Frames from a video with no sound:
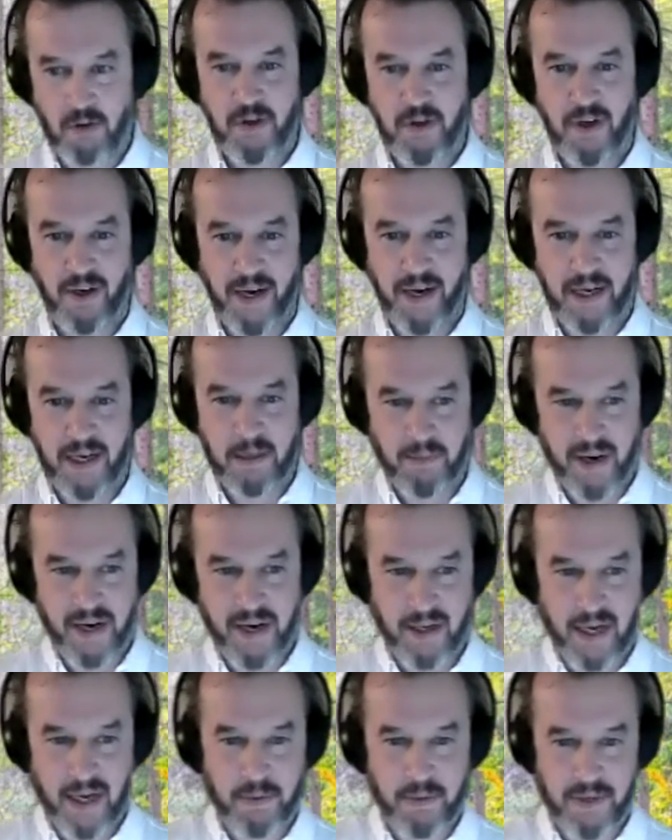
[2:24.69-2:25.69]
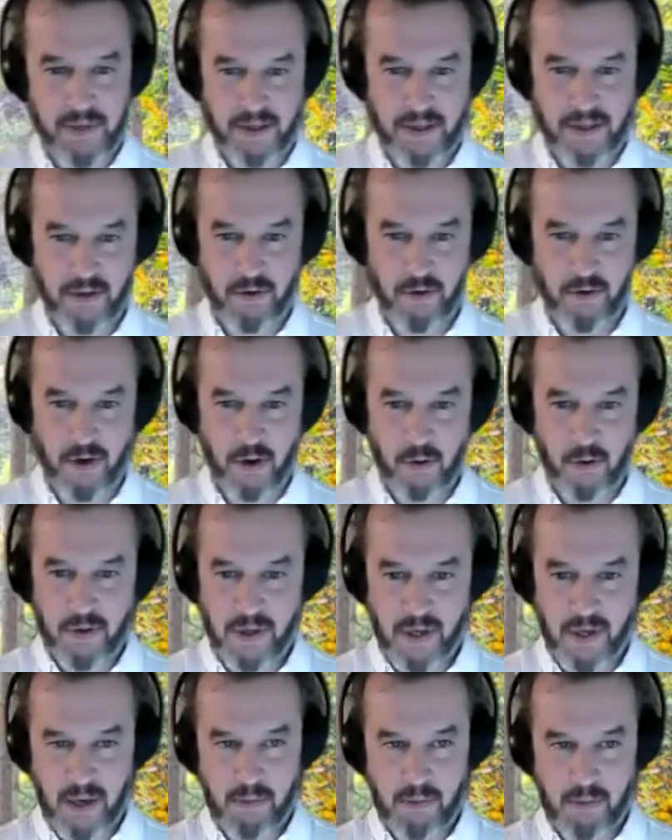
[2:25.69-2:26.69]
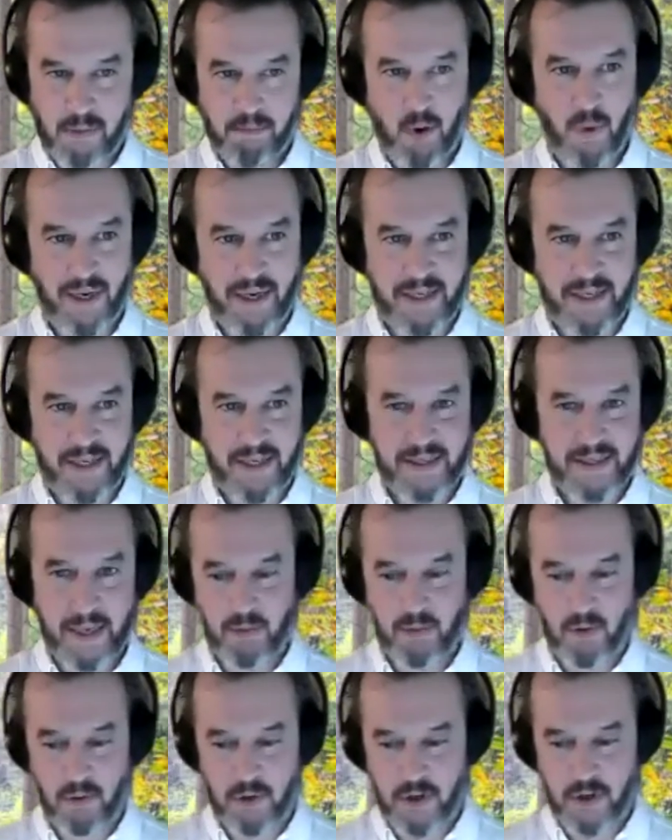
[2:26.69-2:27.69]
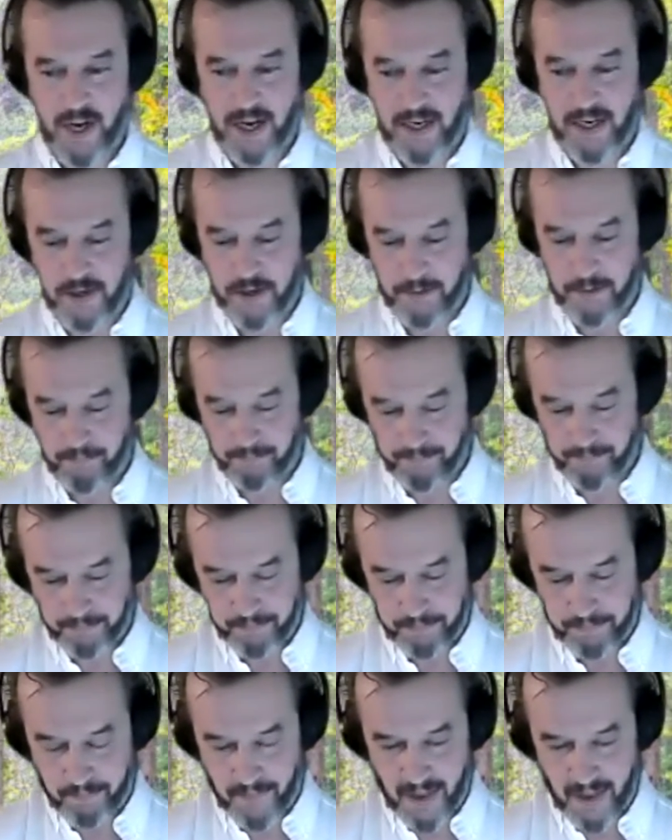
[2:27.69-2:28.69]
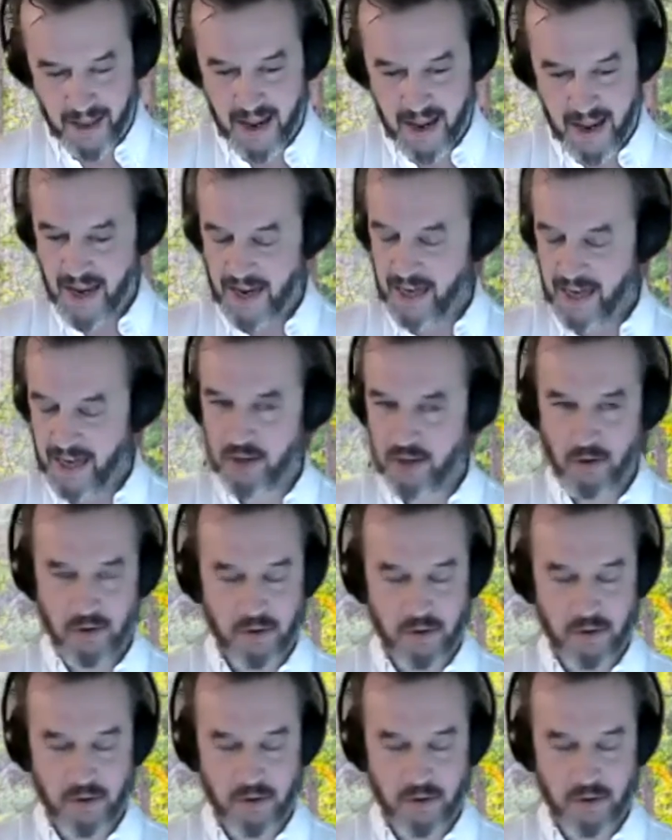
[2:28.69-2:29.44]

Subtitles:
and tend not to like big leaps into the unknown, but will accept small change.